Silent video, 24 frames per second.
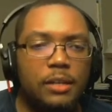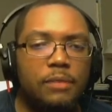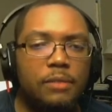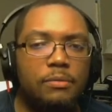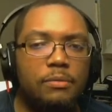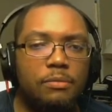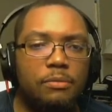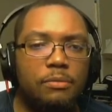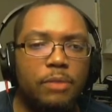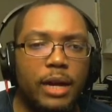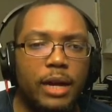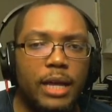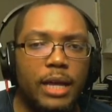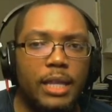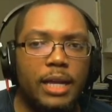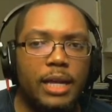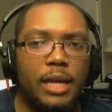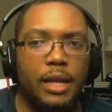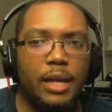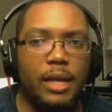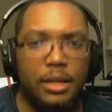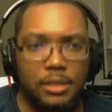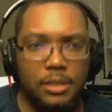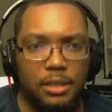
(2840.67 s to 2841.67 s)
Right, and then it
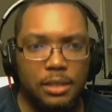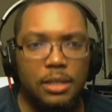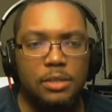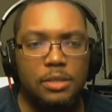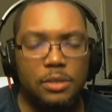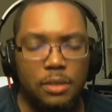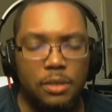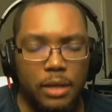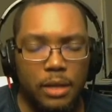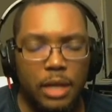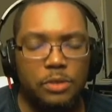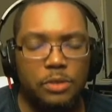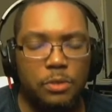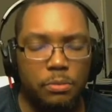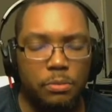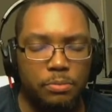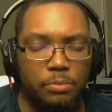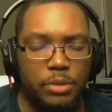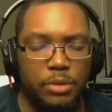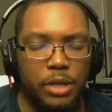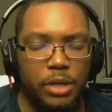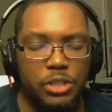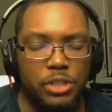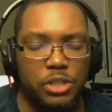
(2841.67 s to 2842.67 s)
cuts into the actual
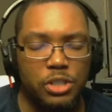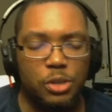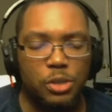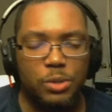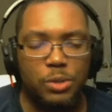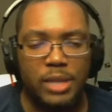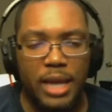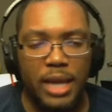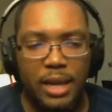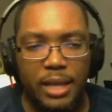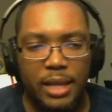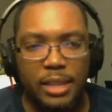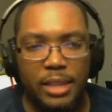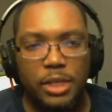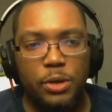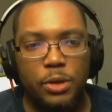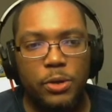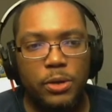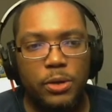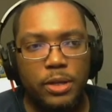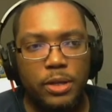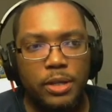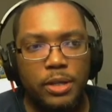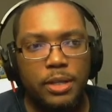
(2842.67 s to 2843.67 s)
production. So it's kind of like
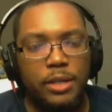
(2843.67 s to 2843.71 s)
they're,